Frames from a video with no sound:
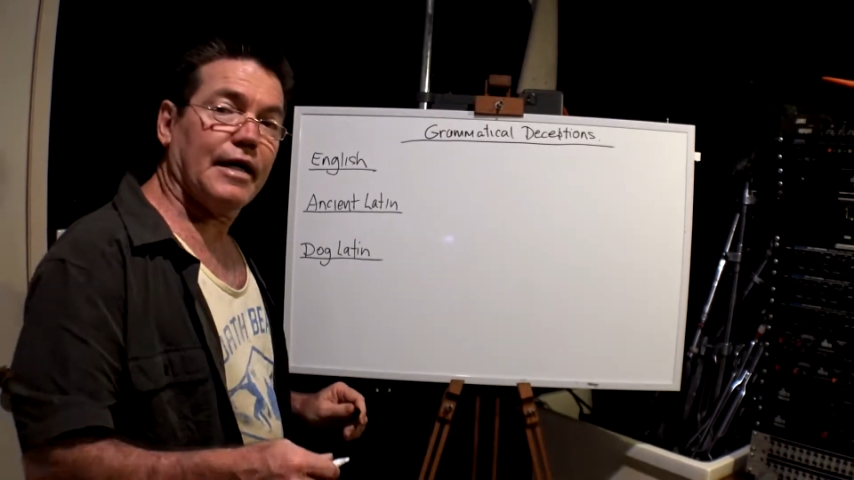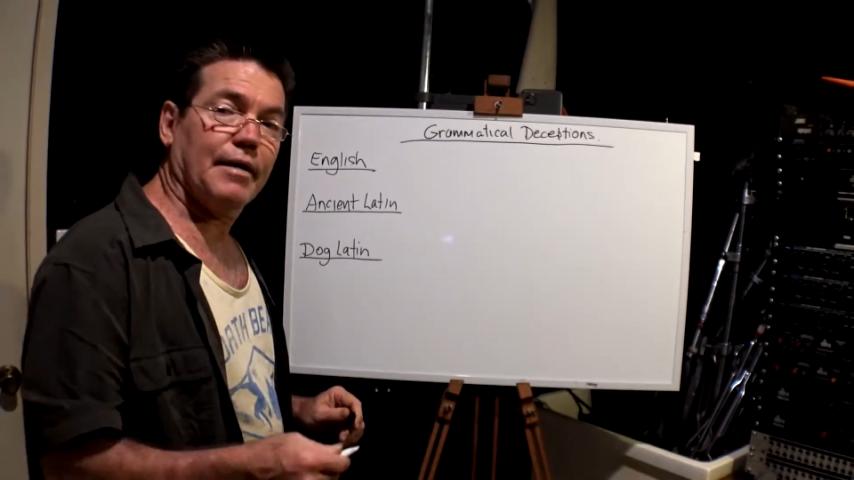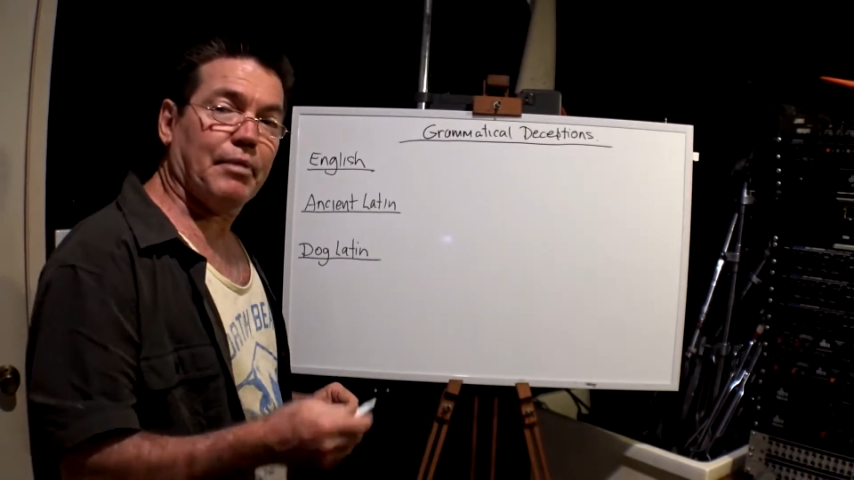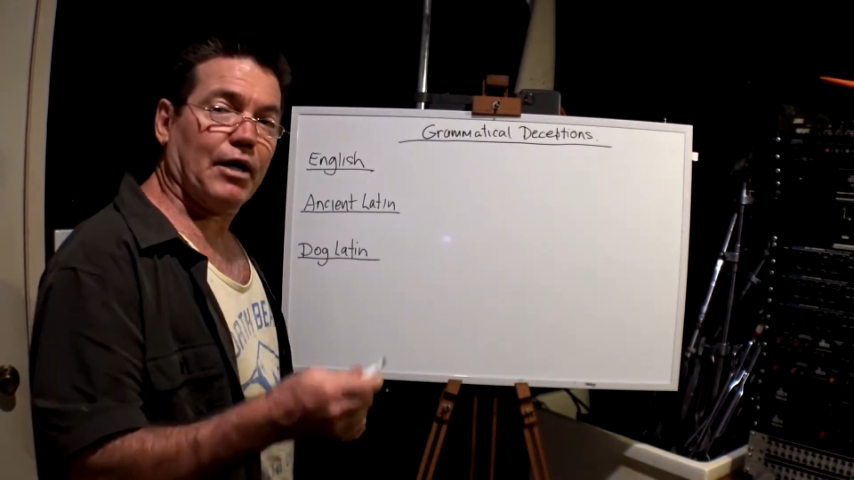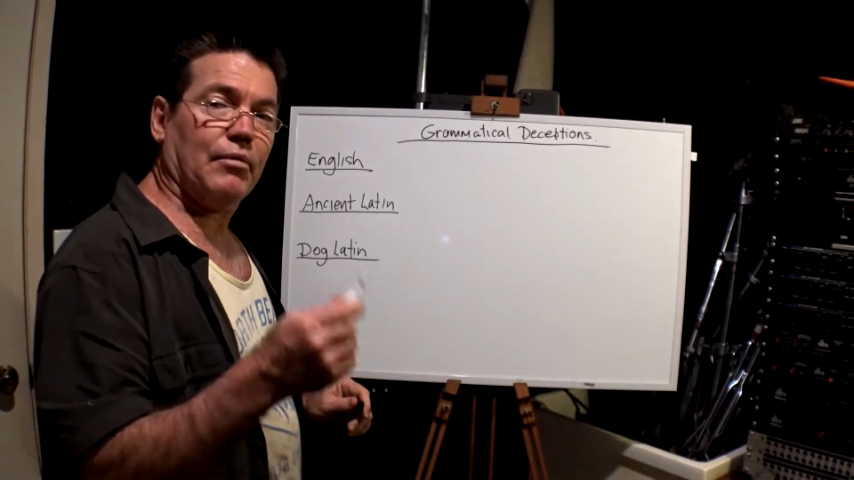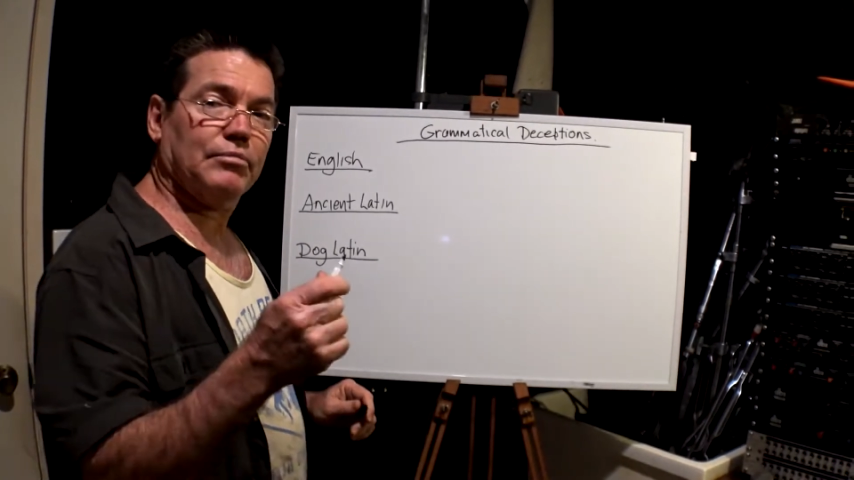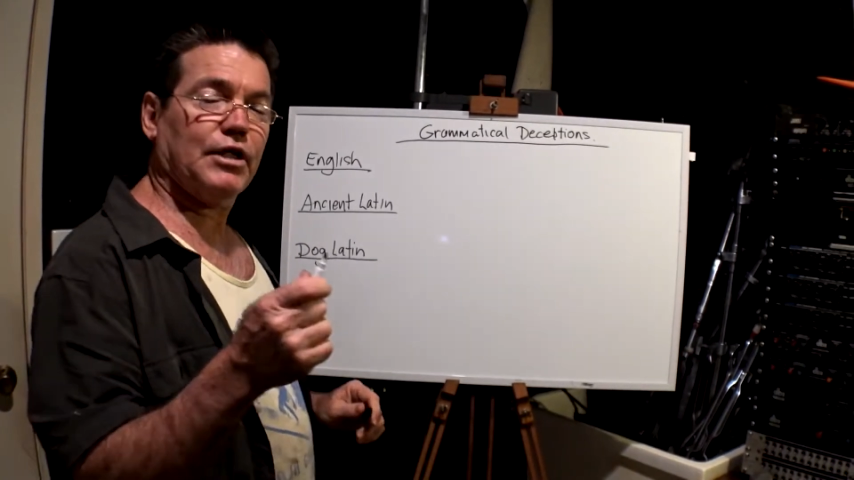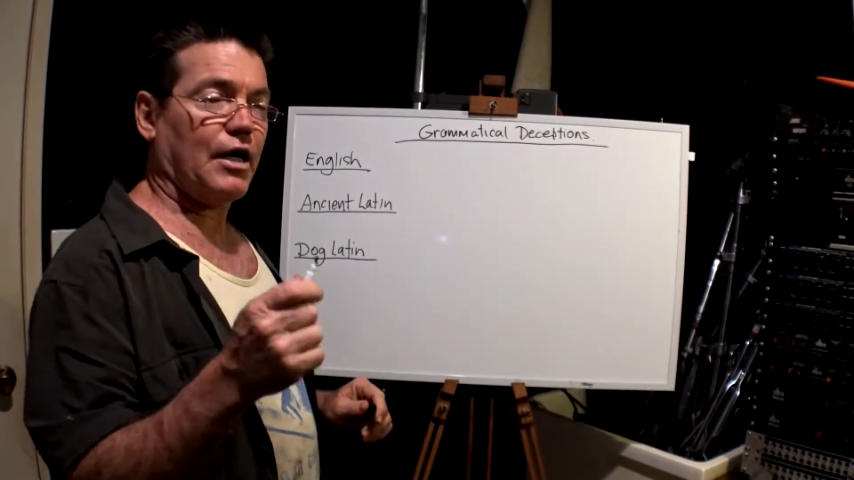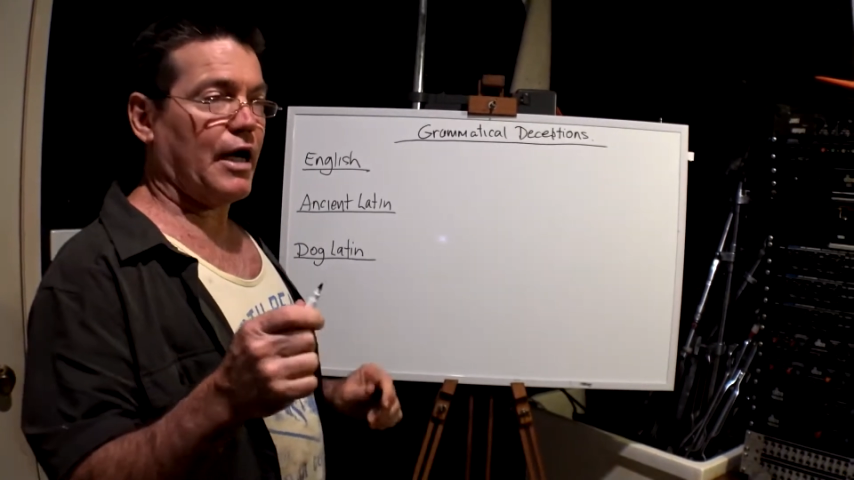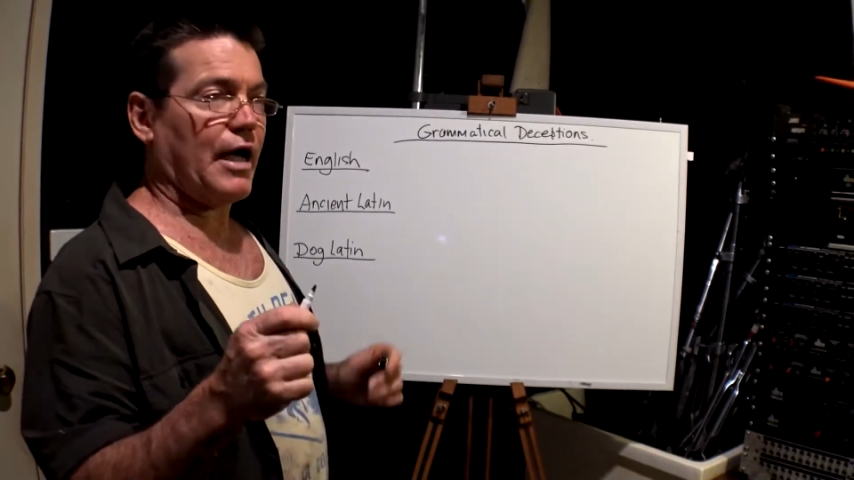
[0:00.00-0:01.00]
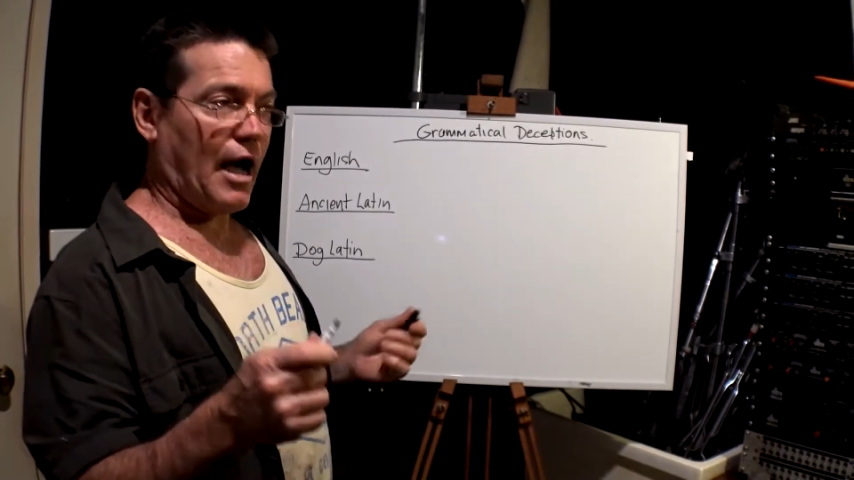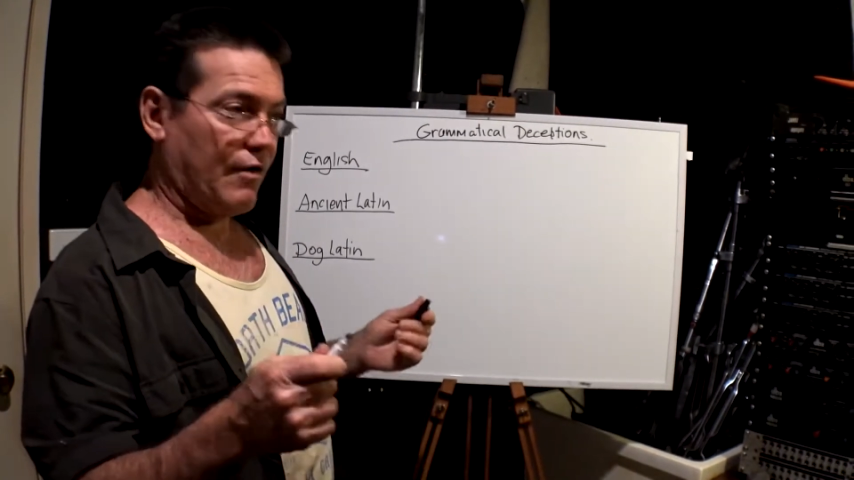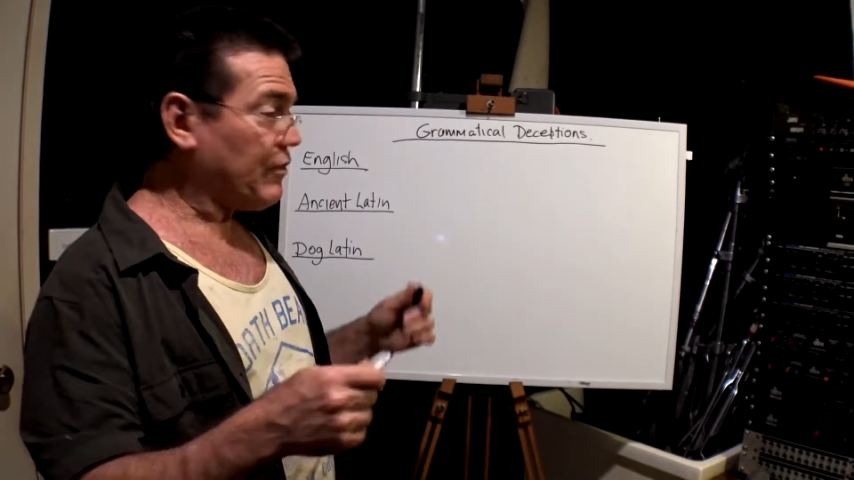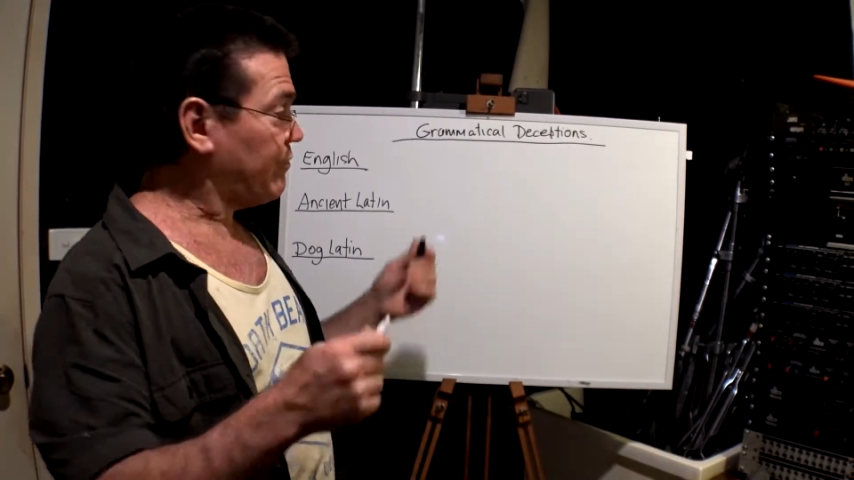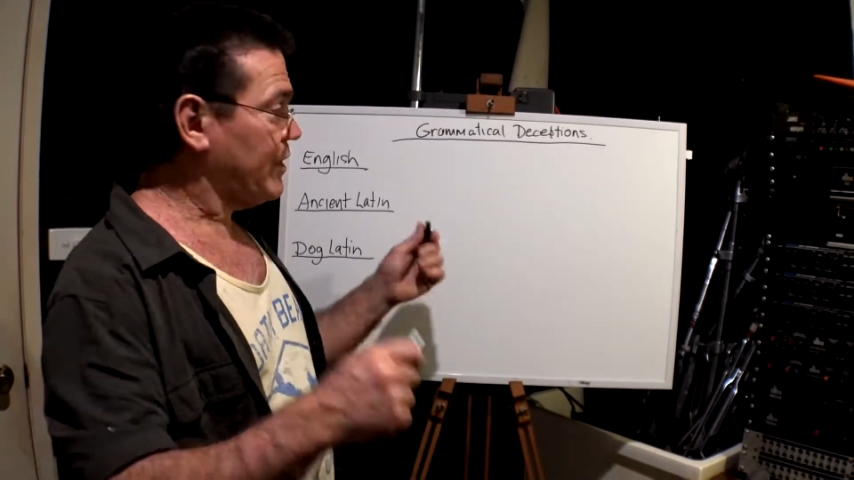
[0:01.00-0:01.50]
But after
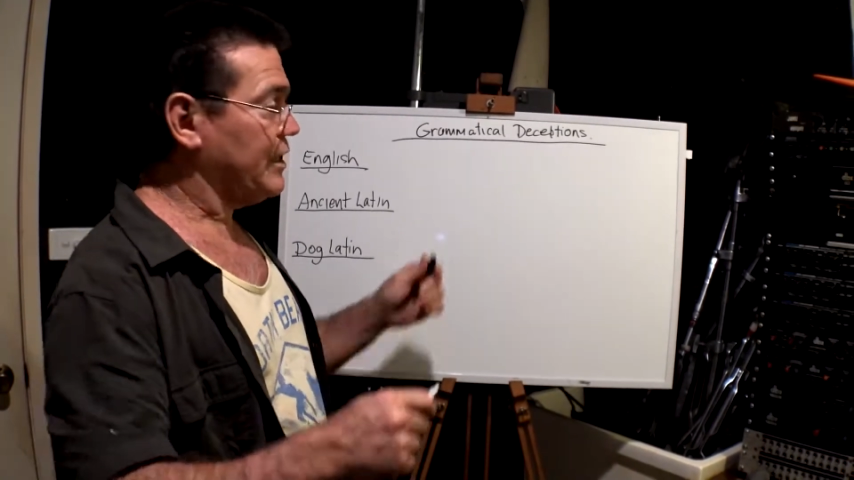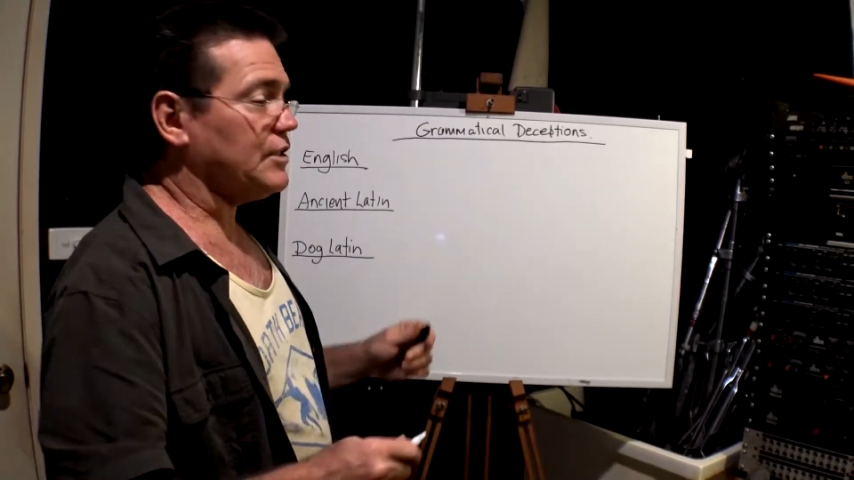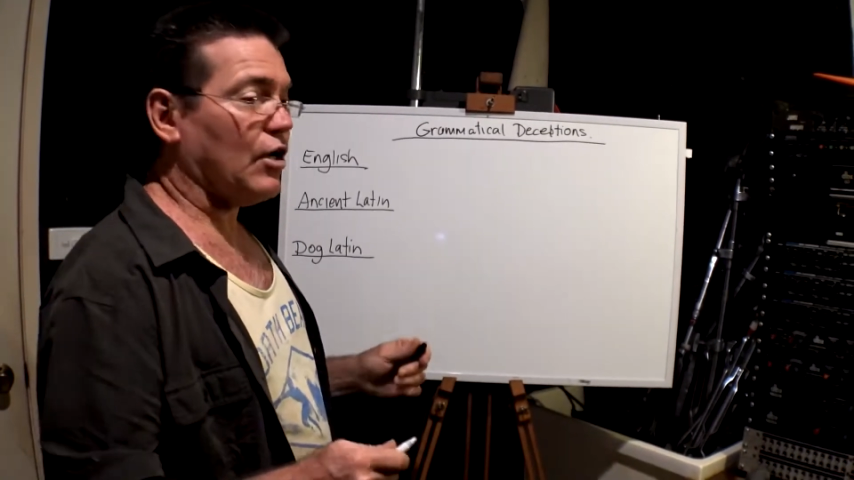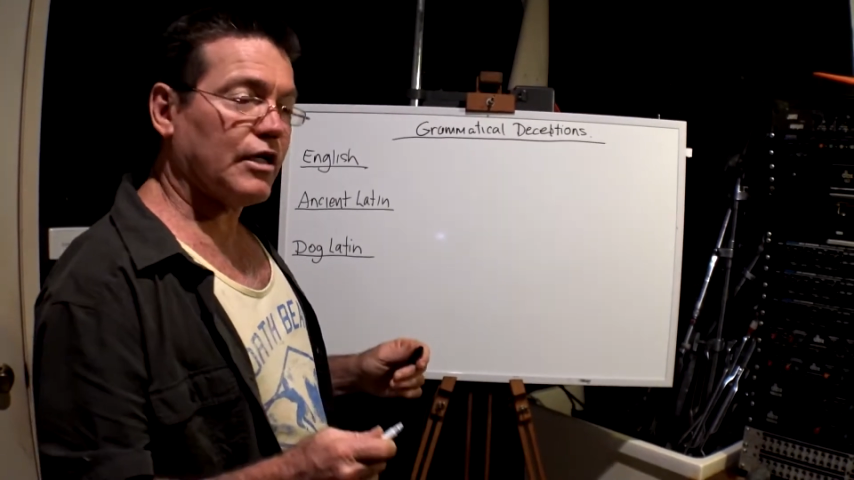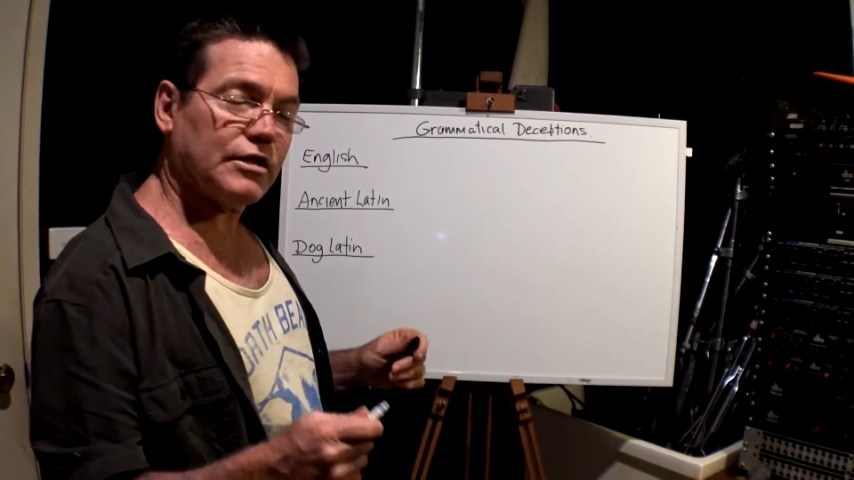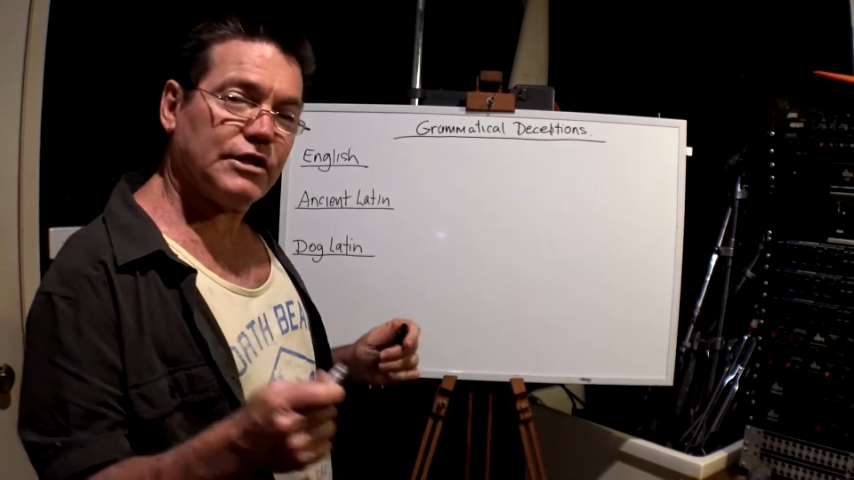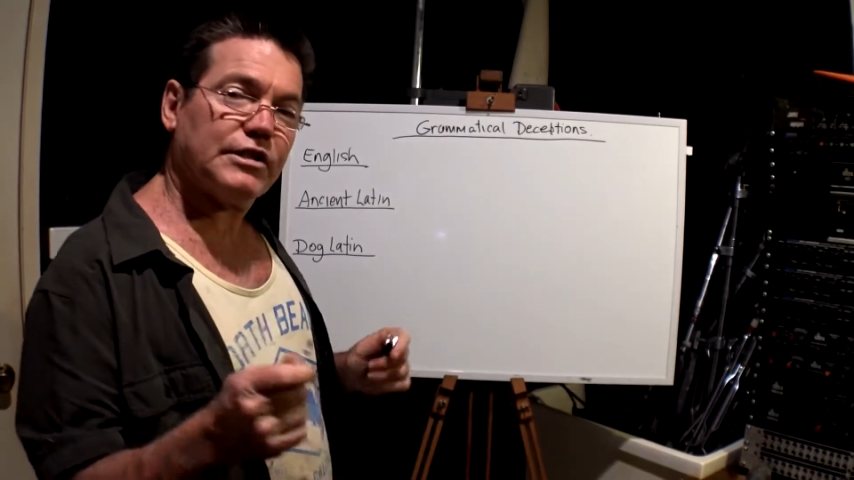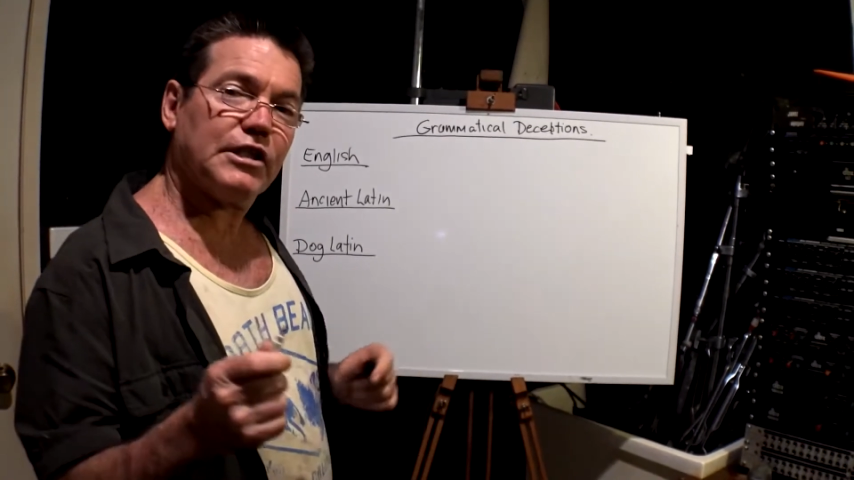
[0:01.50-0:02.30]
I've done this, I'll just